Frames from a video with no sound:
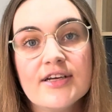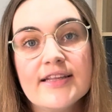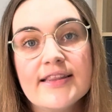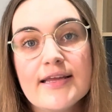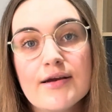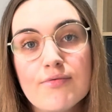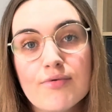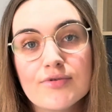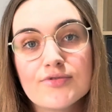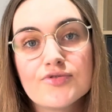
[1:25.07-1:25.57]

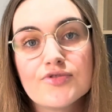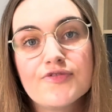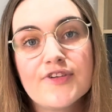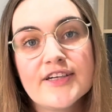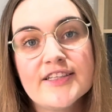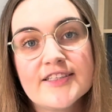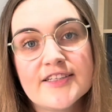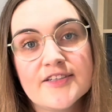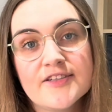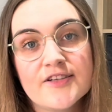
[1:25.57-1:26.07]
They want to
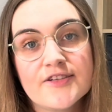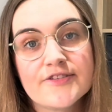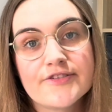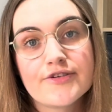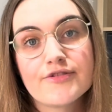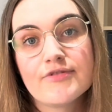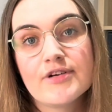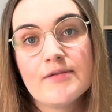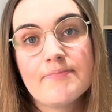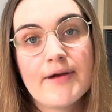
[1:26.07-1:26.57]
find tenants
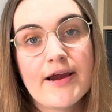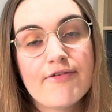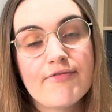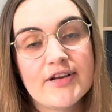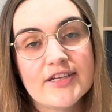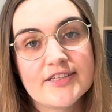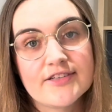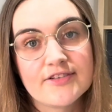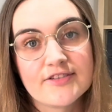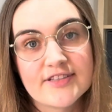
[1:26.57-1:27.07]
who will pay
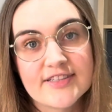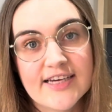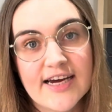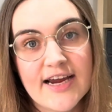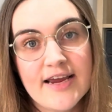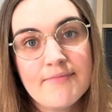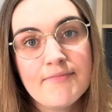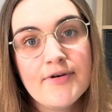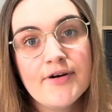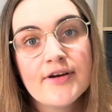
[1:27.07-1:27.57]
rent on
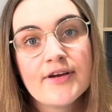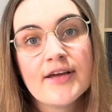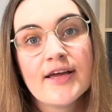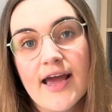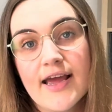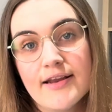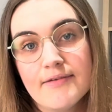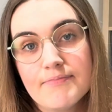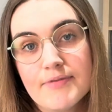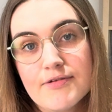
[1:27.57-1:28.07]
time
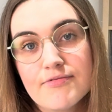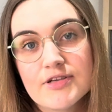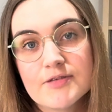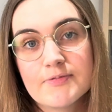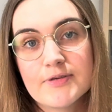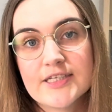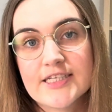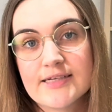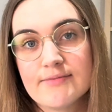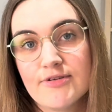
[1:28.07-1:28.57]
and be
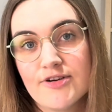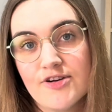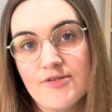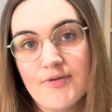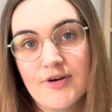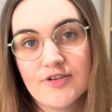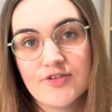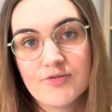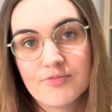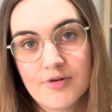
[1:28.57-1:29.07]
responsible
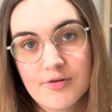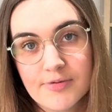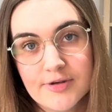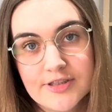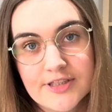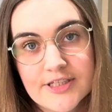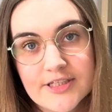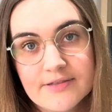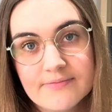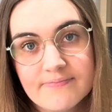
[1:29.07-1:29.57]
about the
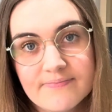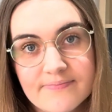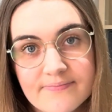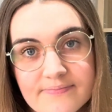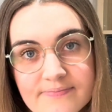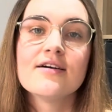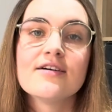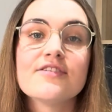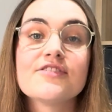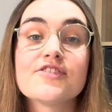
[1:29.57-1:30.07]
property.
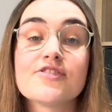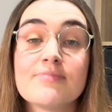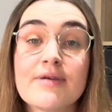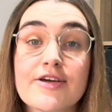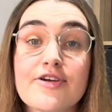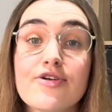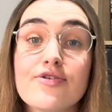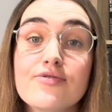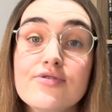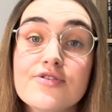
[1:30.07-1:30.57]
So
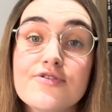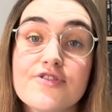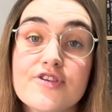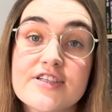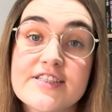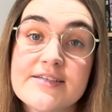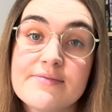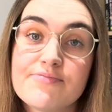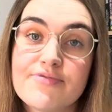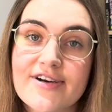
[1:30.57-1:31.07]
make a good
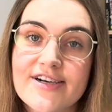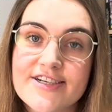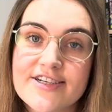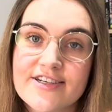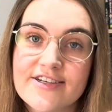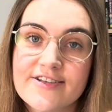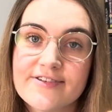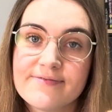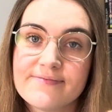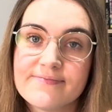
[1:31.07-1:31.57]
first
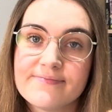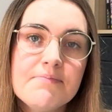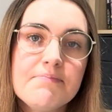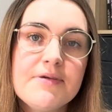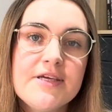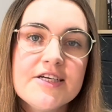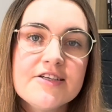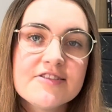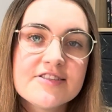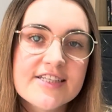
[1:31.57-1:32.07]
impression.
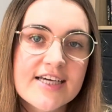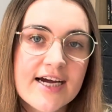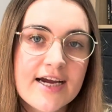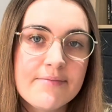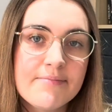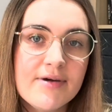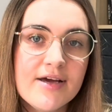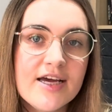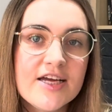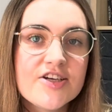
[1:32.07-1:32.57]
Be on
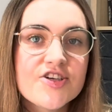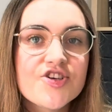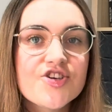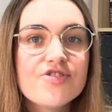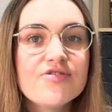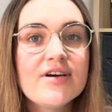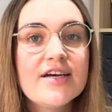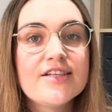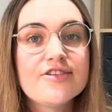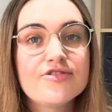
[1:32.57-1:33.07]
time and
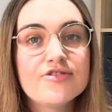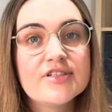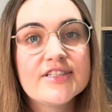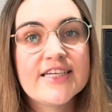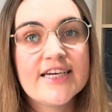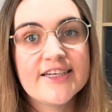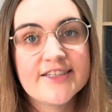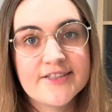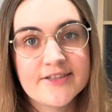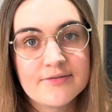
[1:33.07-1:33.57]
show
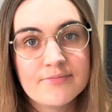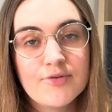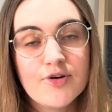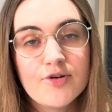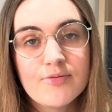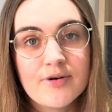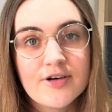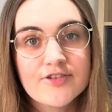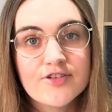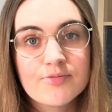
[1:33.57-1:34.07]
enthusiasm
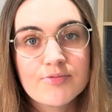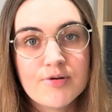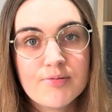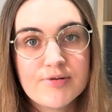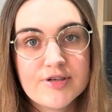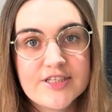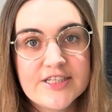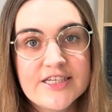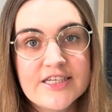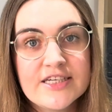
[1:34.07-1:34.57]
about the
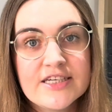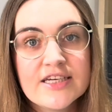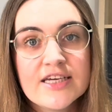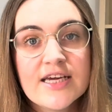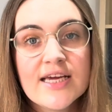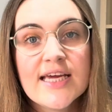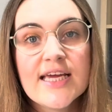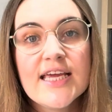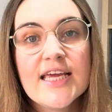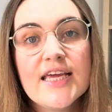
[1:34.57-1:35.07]
property,
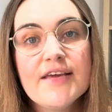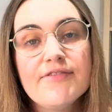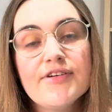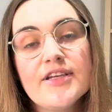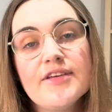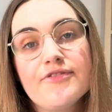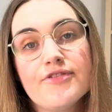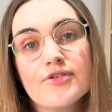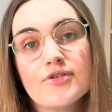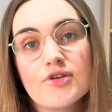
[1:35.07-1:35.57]
even
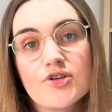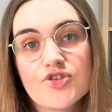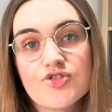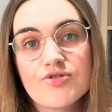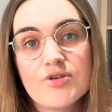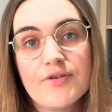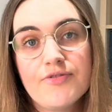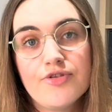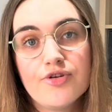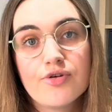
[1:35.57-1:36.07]
if you're not
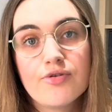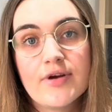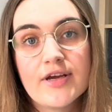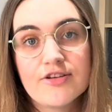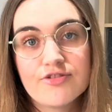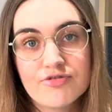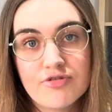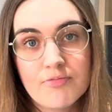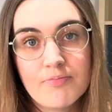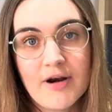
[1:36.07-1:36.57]
sure if you're
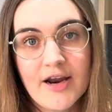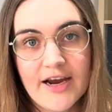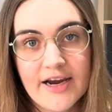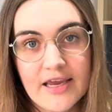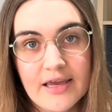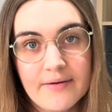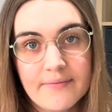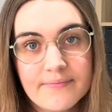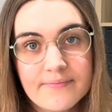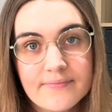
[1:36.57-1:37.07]
going to apply.